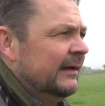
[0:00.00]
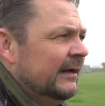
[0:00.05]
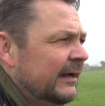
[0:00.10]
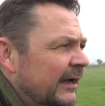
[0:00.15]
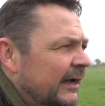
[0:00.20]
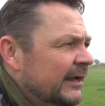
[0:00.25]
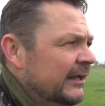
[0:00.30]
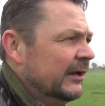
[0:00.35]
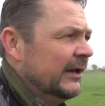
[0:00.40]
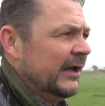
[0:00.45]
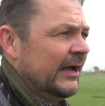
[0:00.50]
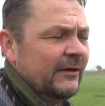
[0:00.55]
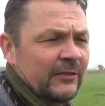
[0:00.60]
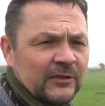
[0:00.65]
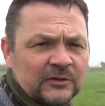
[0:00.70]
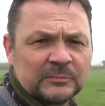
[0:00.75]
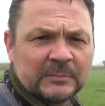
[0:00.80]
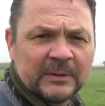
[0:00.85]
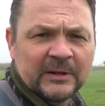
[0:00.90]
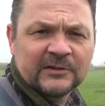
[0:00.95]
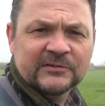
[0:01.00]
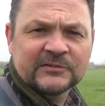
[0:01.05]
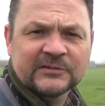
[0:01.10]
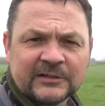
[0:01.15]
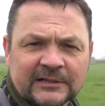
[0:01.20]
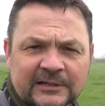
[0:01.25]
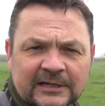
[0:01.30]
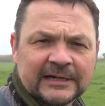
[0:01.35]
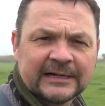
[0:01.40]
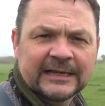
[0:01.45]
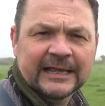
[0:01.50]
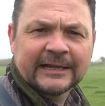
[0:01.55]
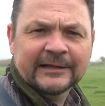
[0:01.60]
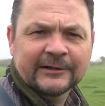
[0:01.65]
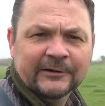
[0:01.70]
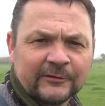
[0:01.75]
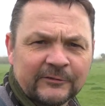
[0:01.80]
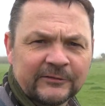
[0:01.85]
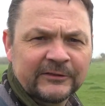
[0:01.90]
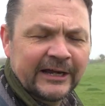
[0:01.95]
uh, you know, how those plants are, are, getting
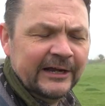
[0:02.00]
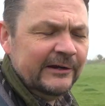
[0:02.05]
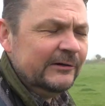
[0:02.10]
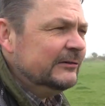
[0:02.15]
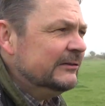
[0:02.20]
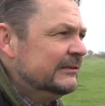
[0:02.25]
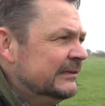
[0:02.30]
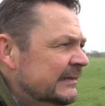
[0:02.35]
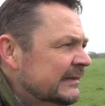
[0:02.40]
on now.